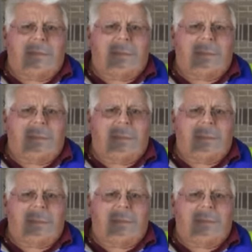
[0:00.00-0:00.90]

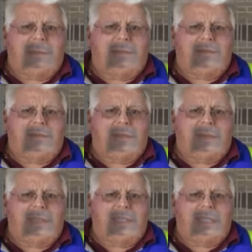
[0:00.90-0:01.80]

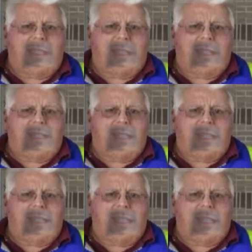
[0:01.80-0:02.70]

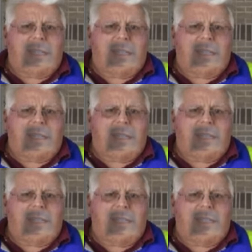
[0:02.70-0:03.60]

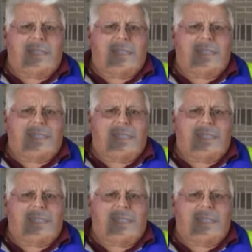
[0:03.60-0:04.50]

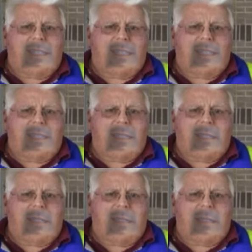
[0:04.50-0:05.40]

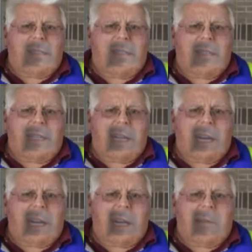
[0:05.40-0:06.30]

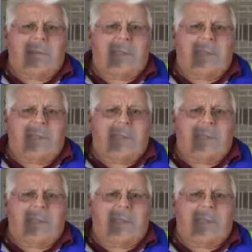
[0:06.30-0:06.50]
(not speaking)